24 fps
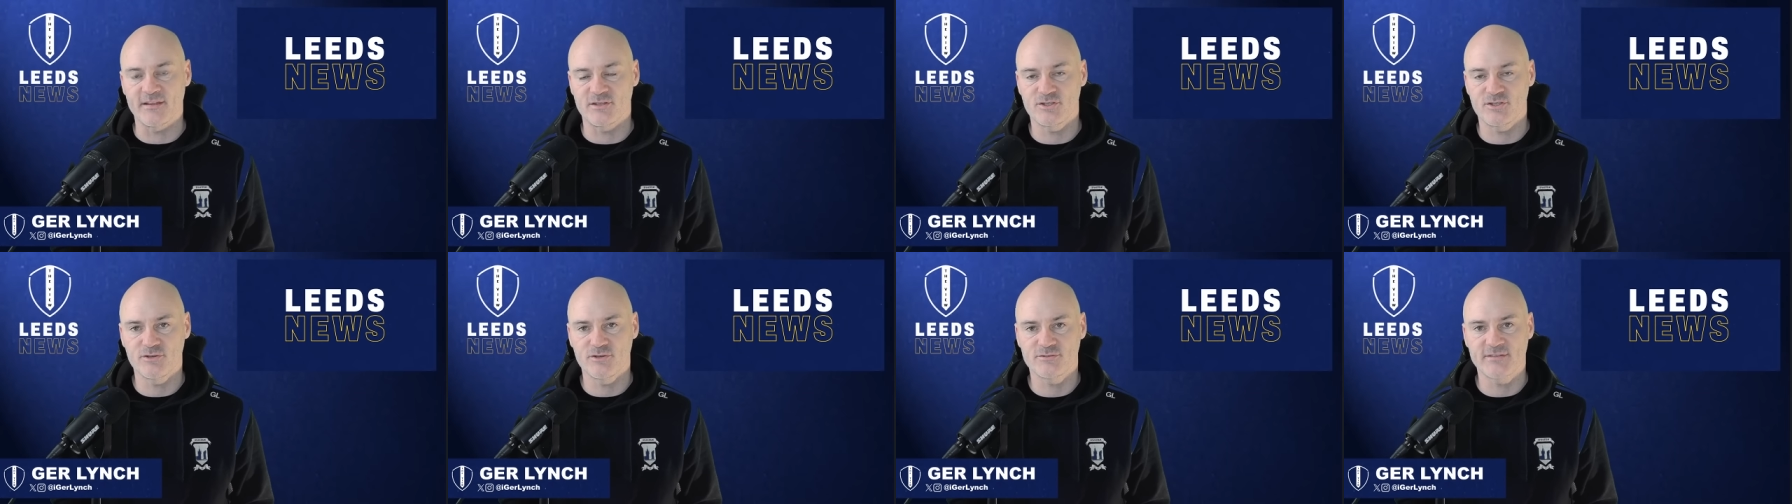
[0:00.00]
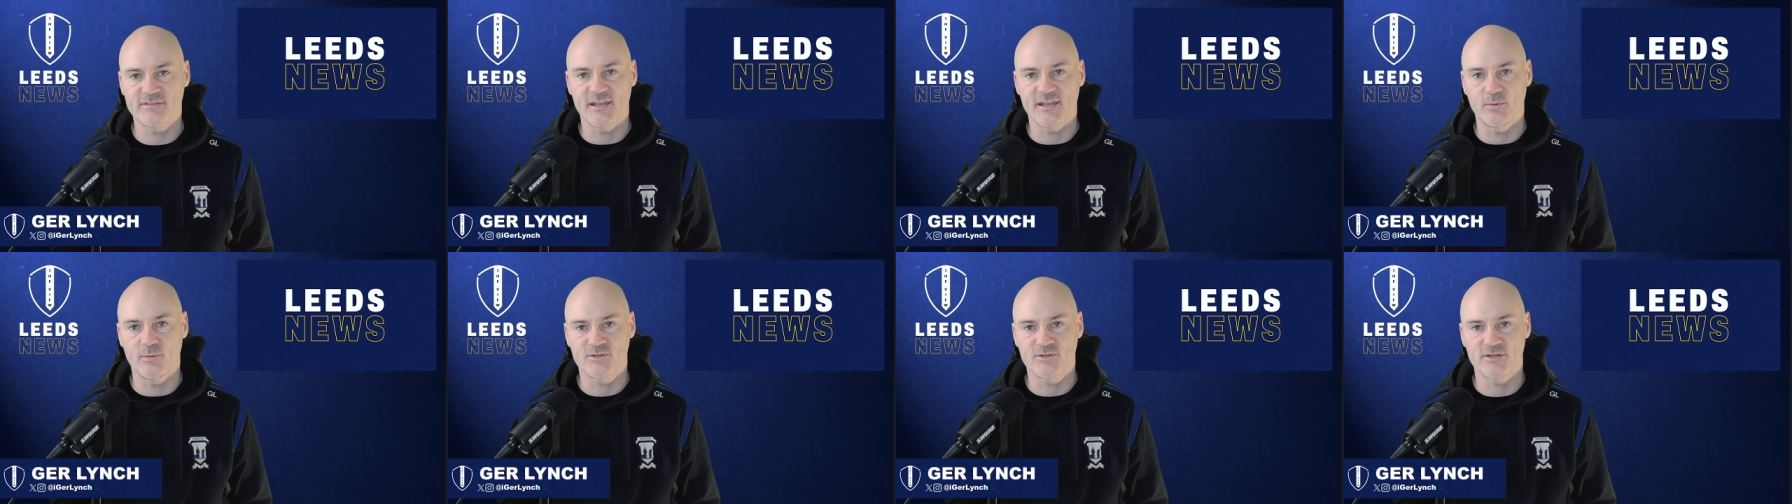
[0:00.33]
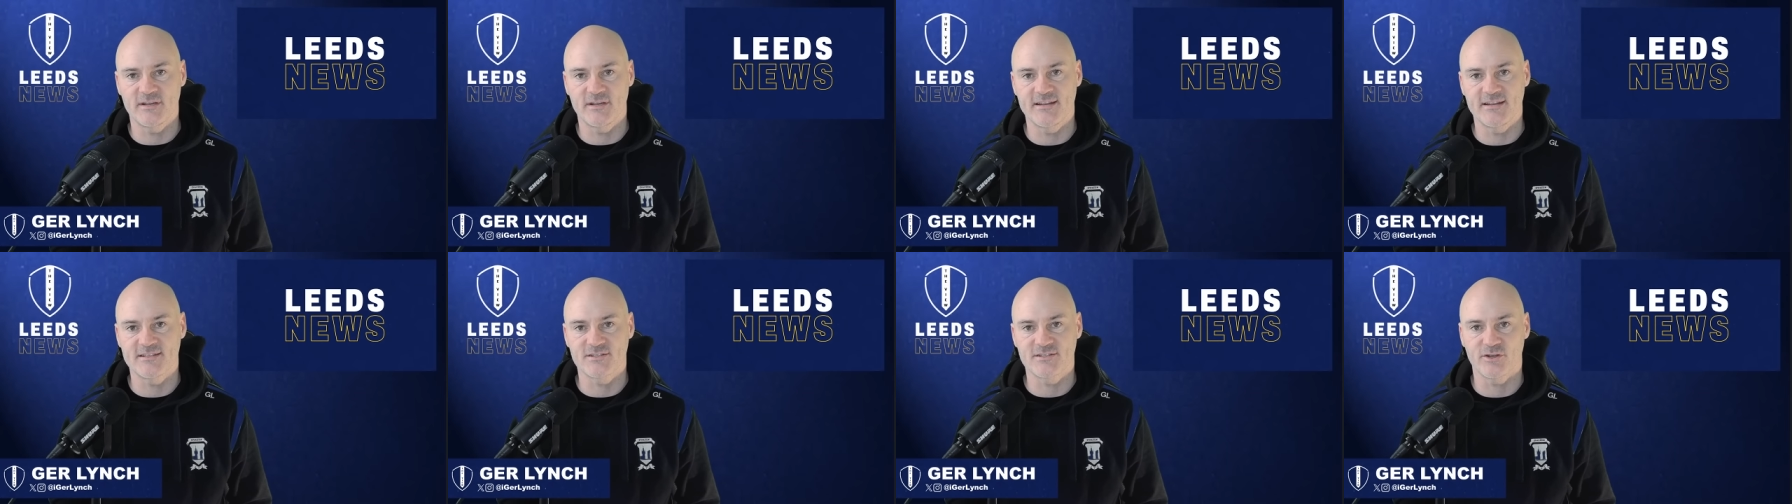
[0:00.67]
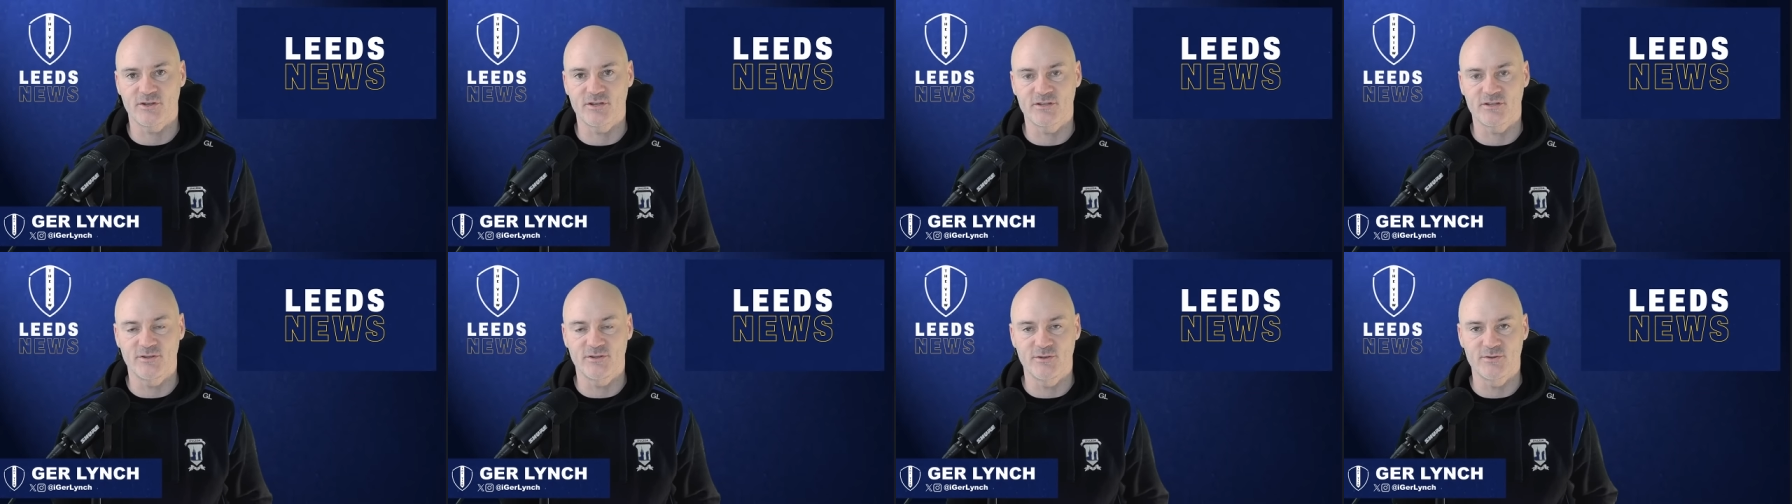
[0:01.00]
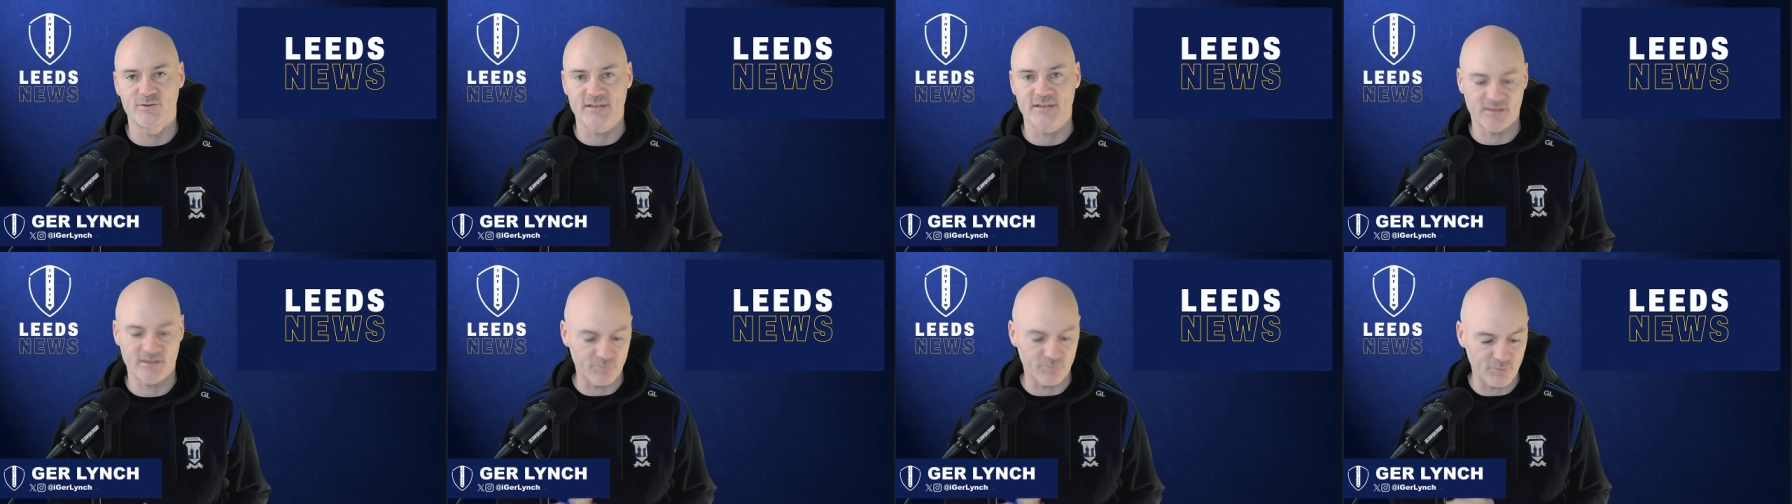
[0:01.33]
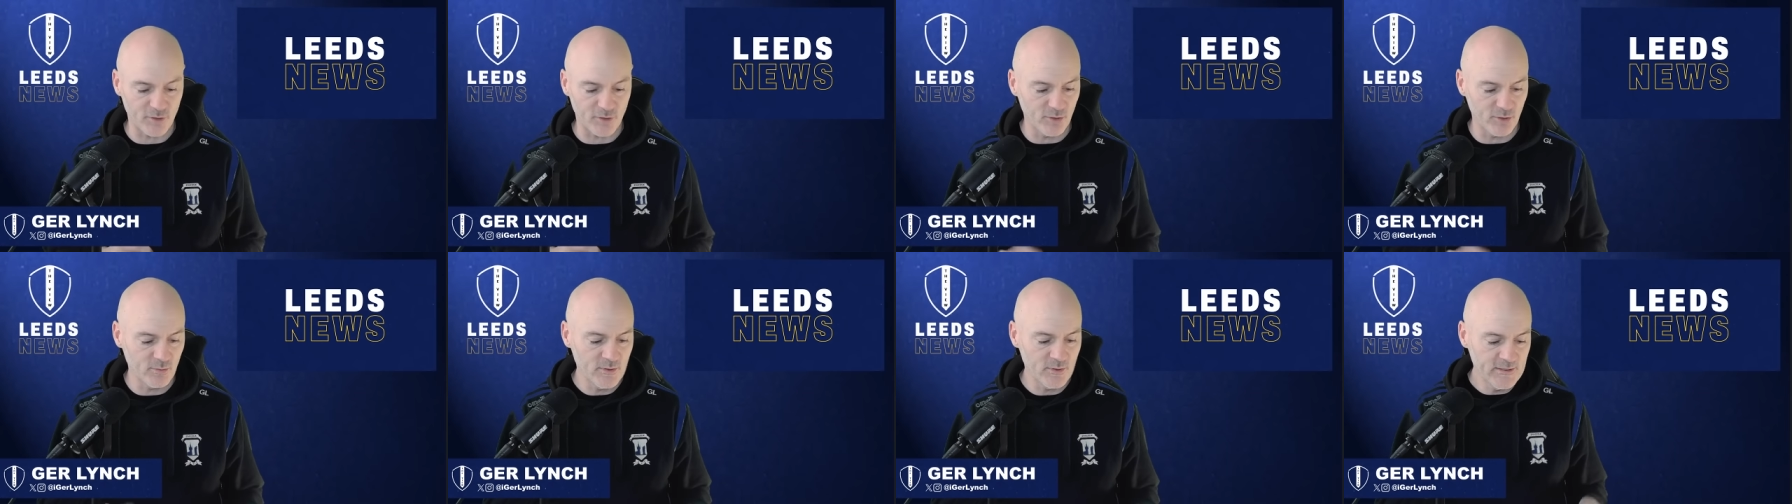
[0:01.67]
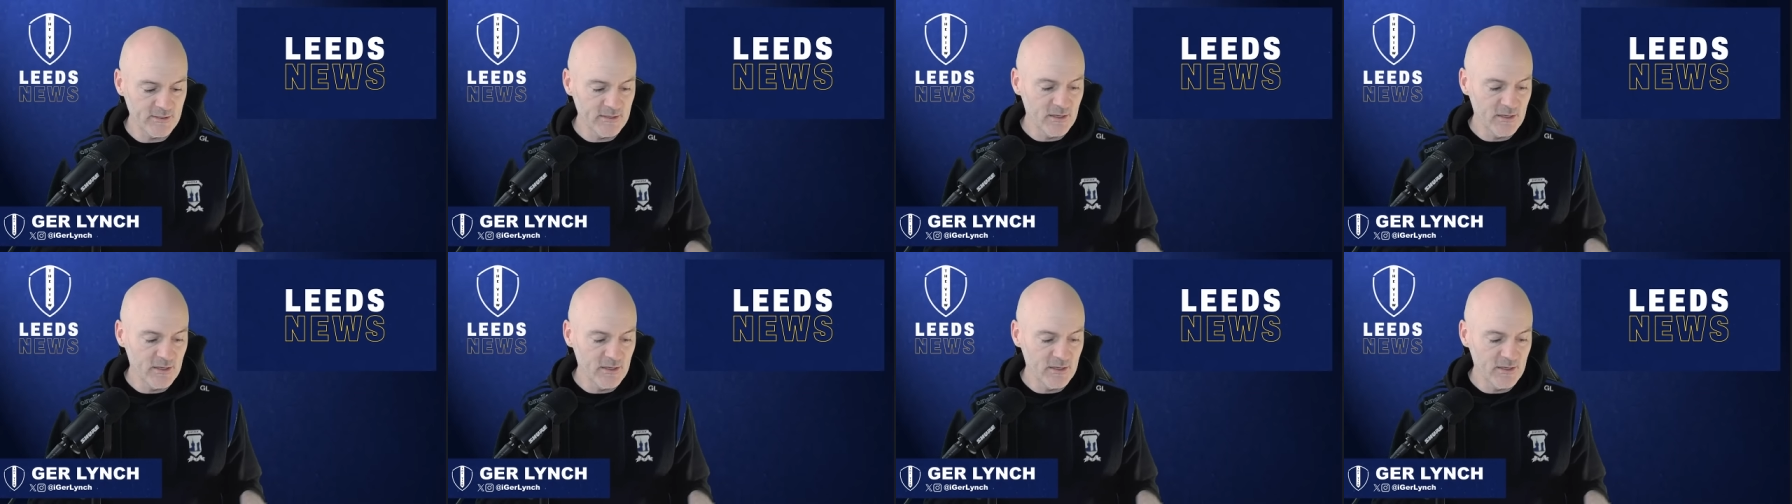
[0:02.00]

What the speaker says: Tuesday, with your Leeds United news at the View.